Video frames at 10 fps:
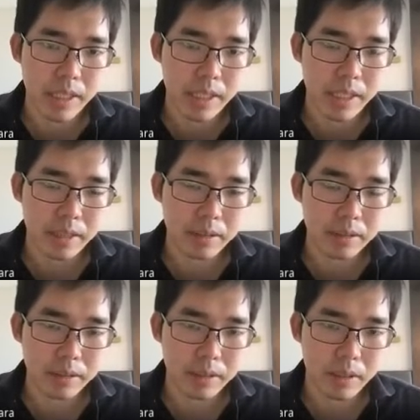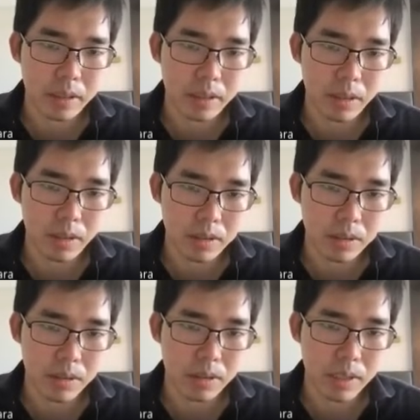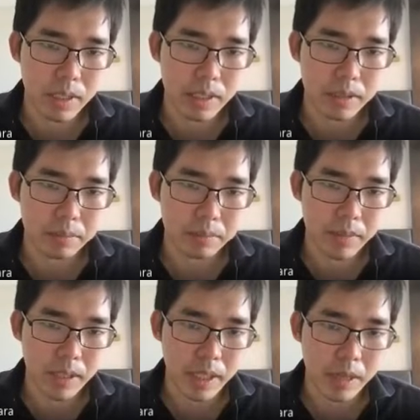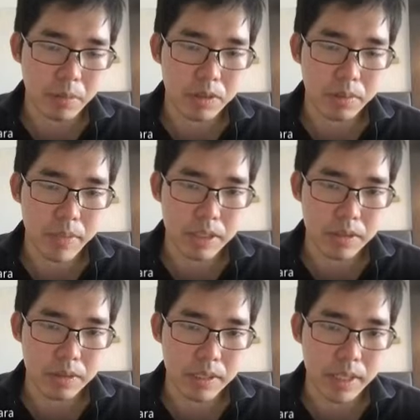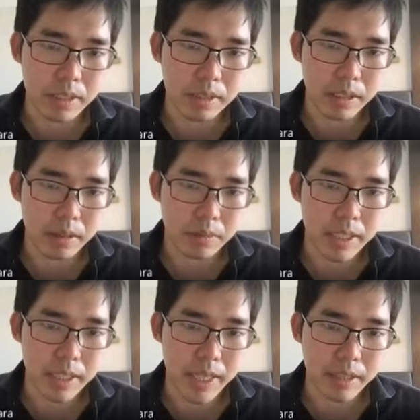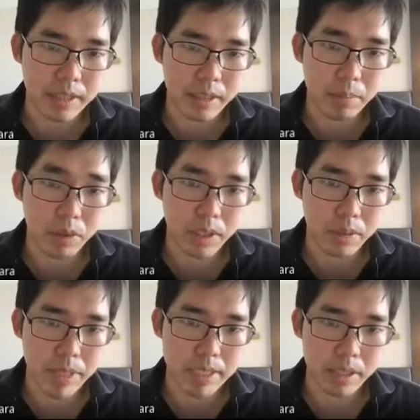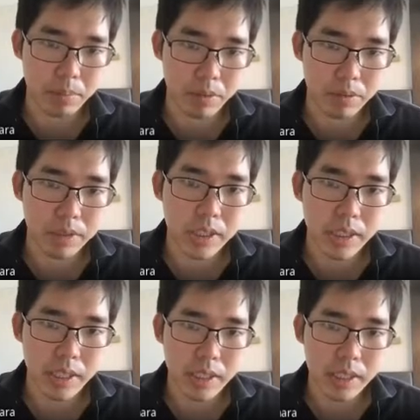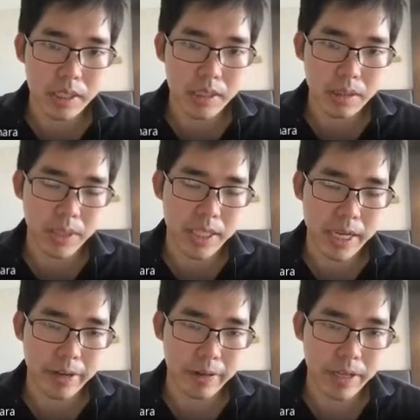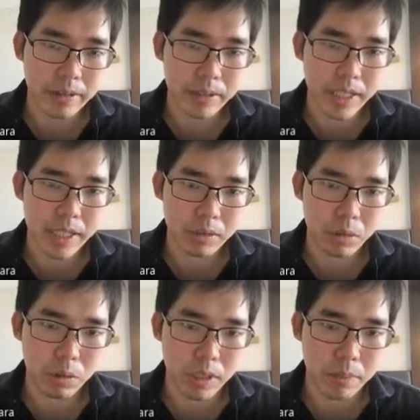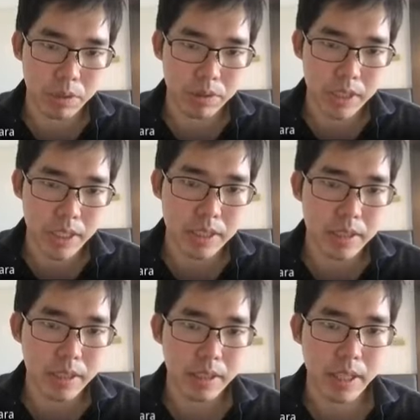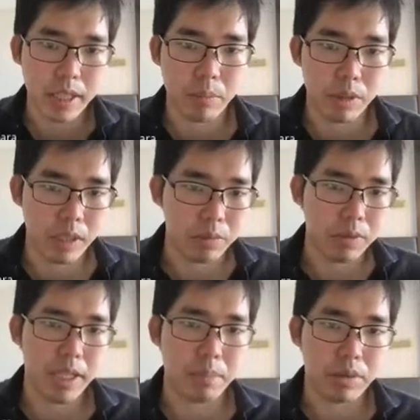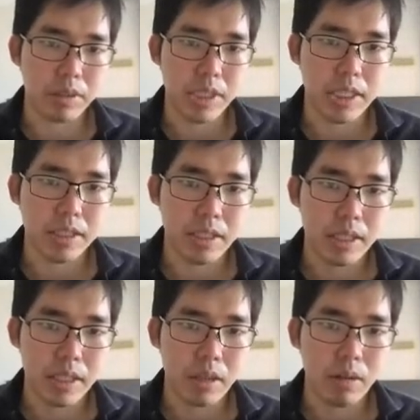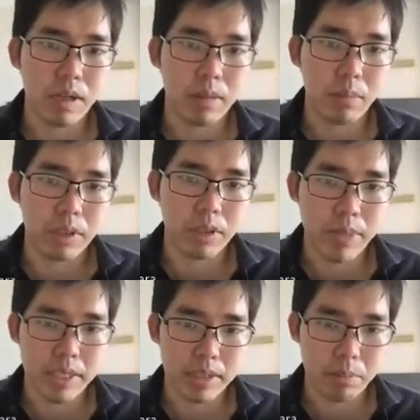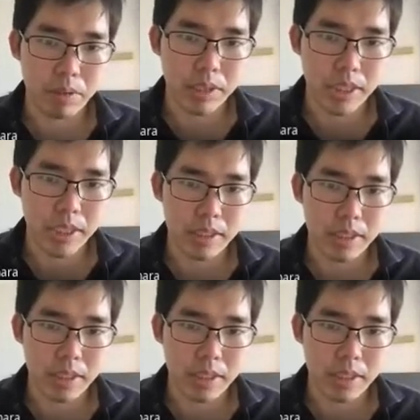And also, I want to mention that we take on a model-based approach. So in RL, there are two approaches, like model-free approaches or model-based approaches.